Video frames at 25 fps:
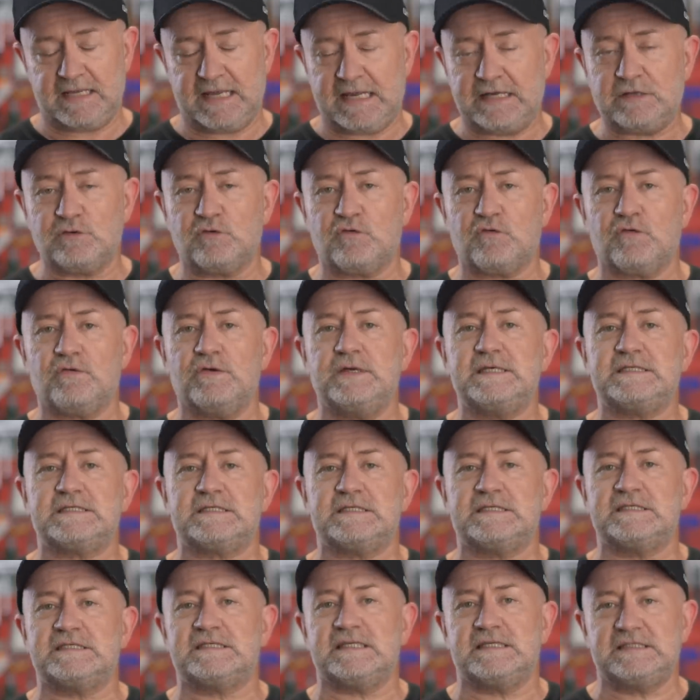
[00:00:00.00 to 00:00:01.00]

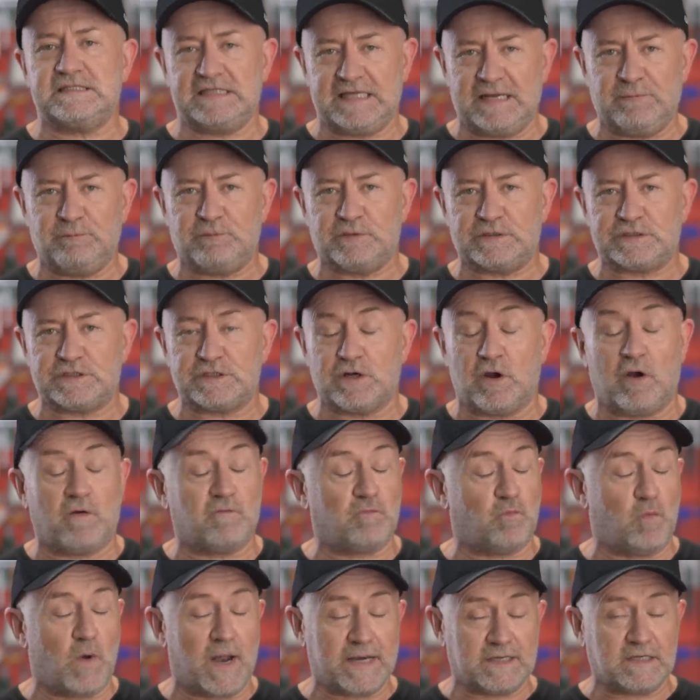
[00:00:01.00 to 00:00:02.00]
increases the temperature
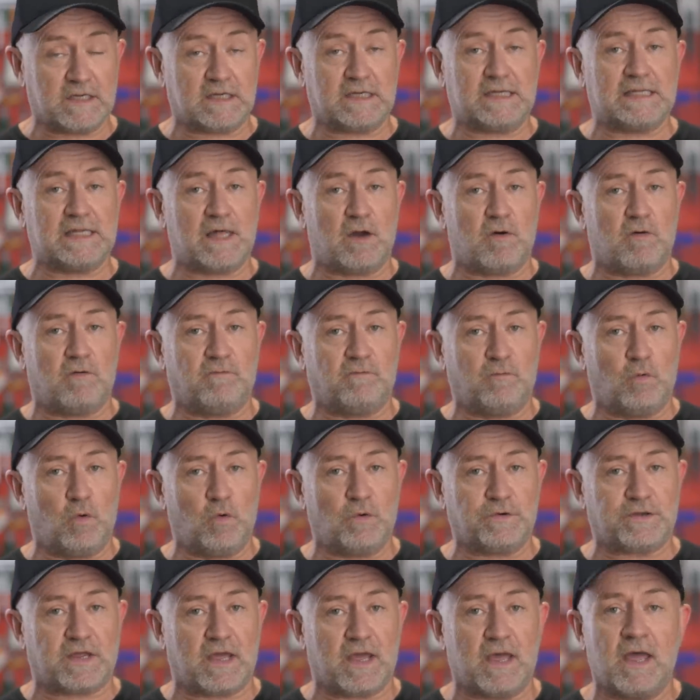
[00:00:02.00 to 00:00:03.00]
of 1 kilo of
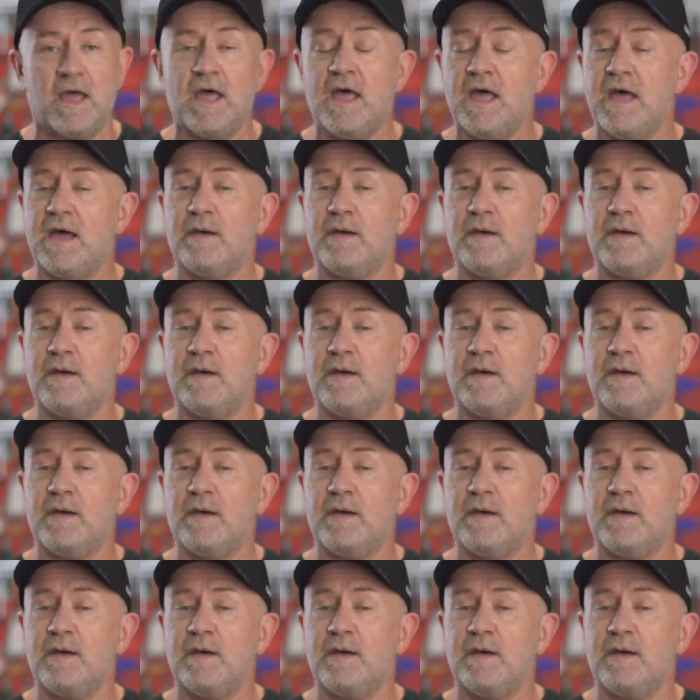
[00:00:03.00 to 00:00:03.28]
water